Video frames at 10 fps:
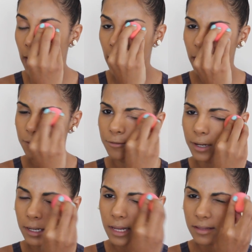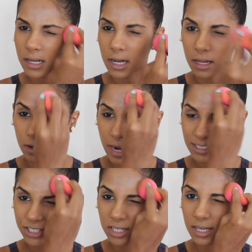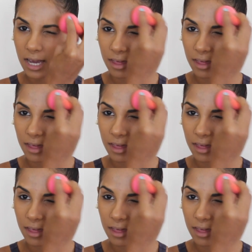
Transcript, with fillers: I really like the color actually.